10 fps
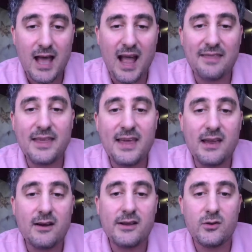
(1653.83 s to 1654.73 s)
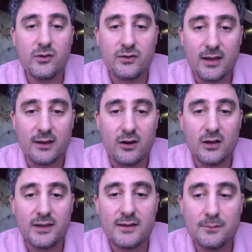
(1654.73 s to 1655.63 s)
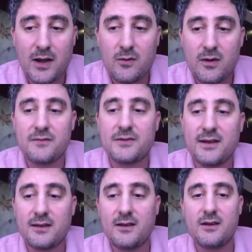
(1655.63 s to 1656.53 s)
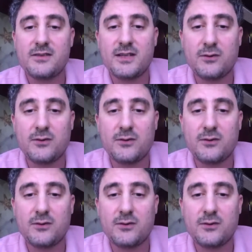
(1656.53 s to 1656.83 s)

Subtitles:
and they are using all this power of technology